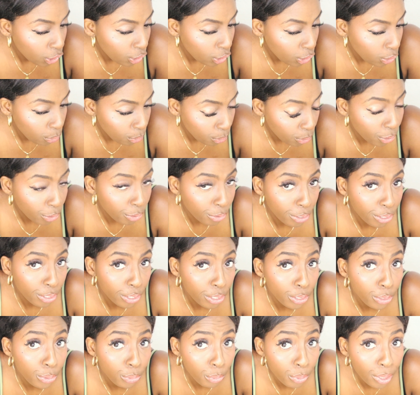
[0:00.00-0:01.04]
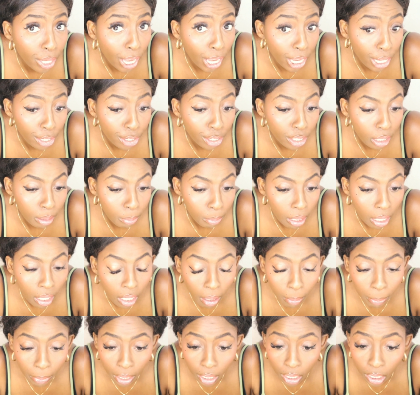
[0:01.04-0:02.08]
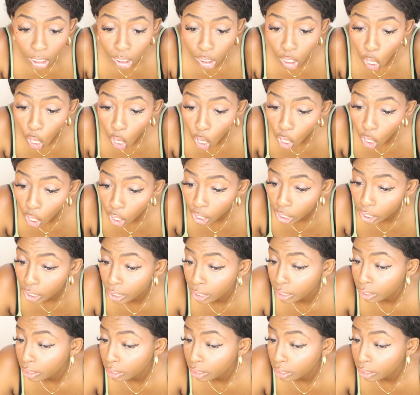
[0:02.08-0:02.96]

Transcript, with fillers: UK, UK girly makeup and it's hard